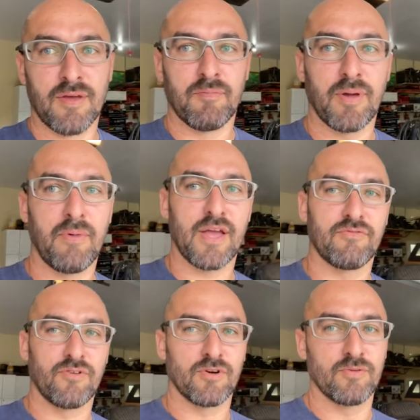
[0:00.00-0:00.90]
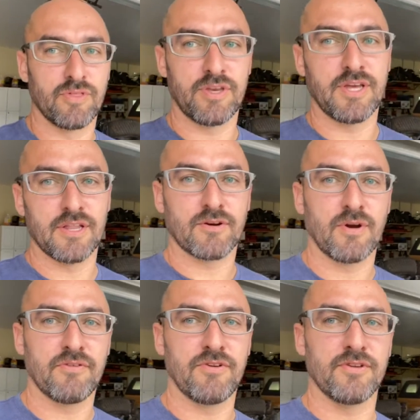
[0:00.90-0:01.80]
Been back and forth with the dealer quite
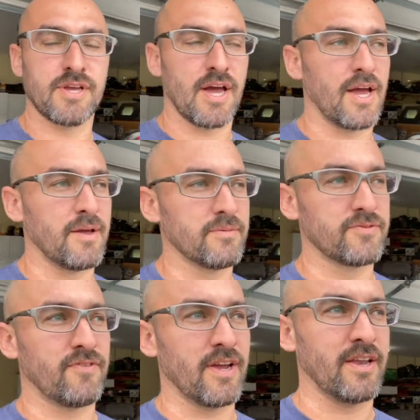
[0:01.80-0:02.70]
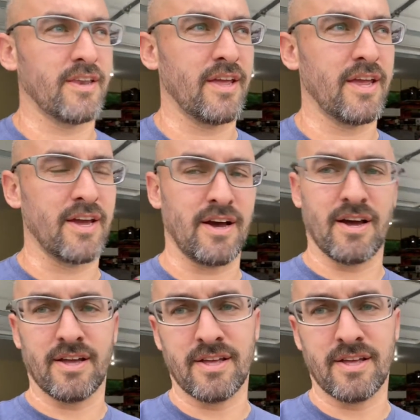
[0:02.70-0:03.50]
a few times, fighting a